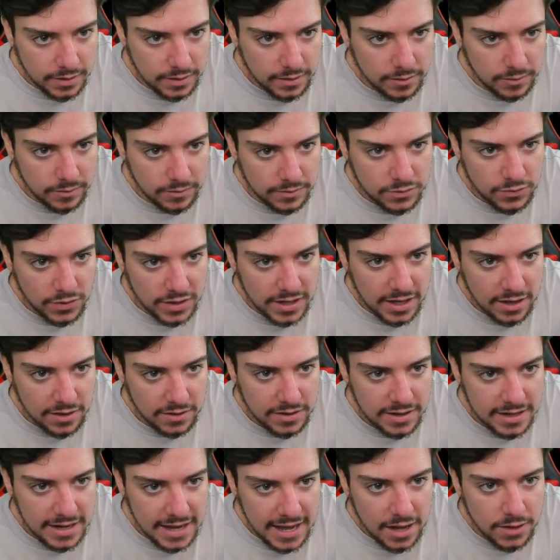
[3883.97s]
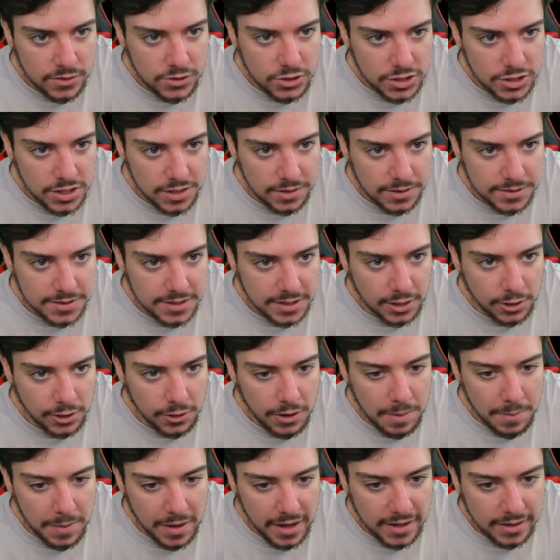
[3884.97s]
It's funny how now GJ looks like a
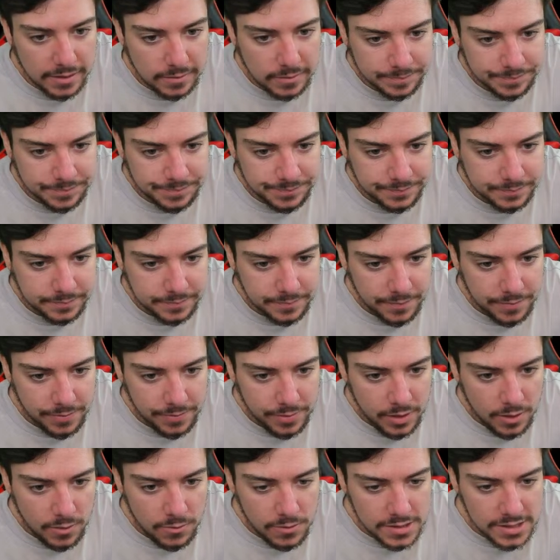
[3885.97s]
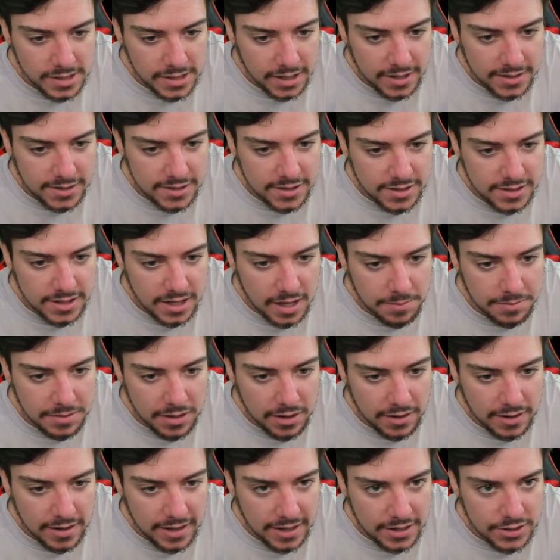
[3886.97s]
great buy. Once I got stopped
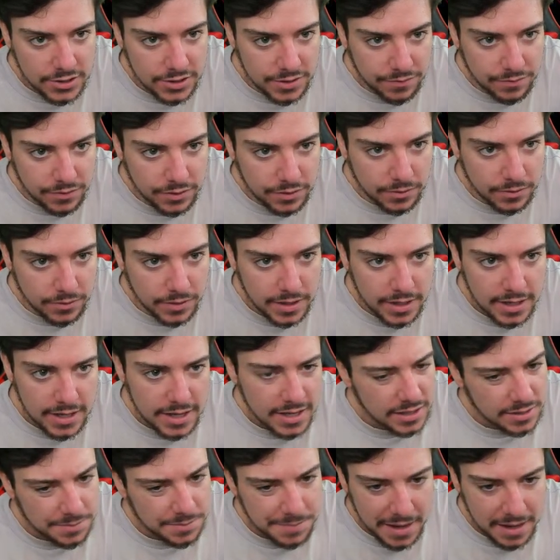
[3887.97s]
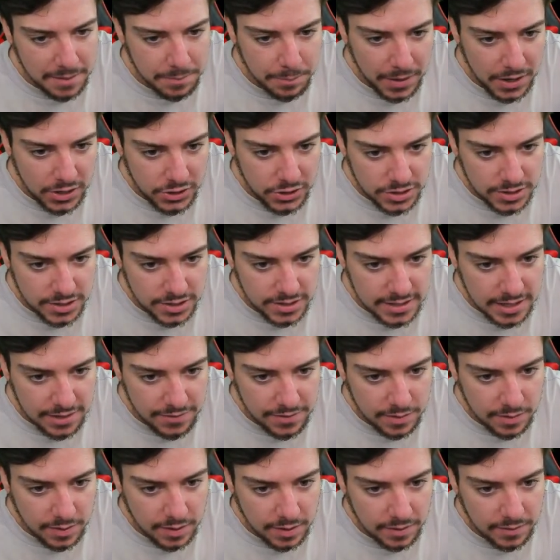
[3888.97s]
out and actually flew. Man, patience is
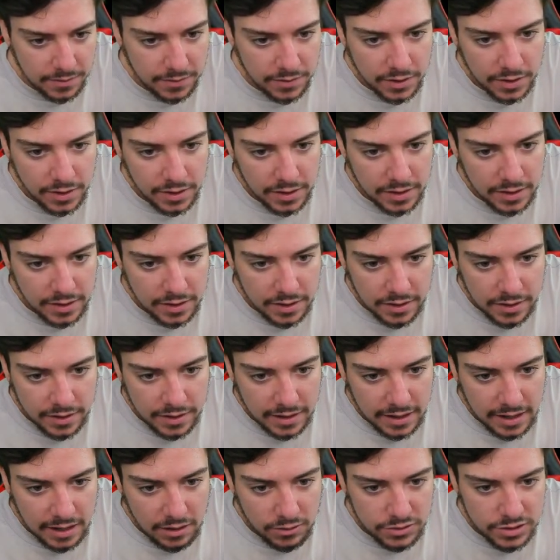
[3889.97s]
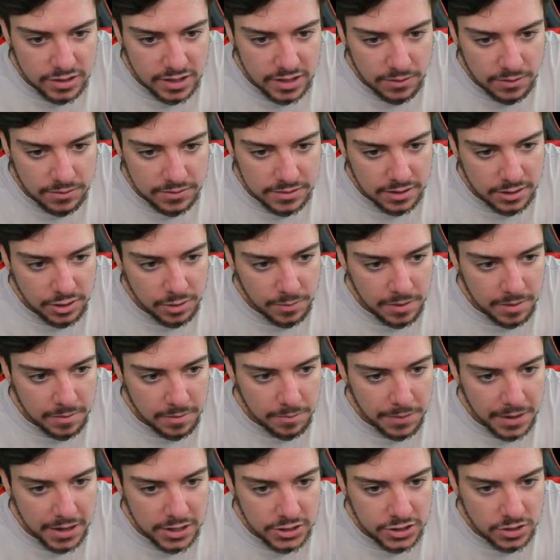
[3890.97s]
everything. I was a little bit
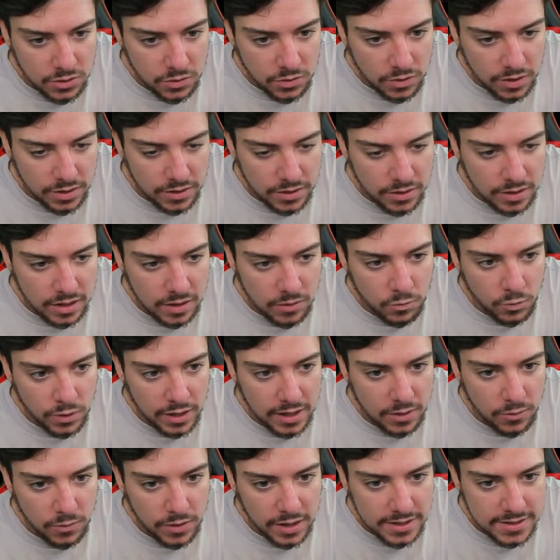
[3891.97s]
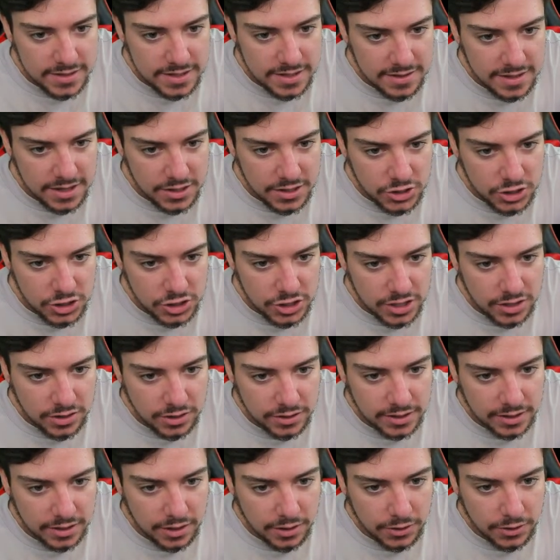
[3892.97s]
impatient when I said that GJ
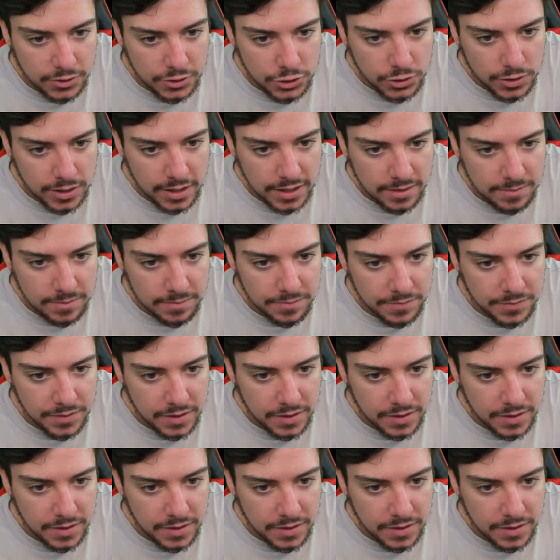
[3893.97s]
looked like a good trade.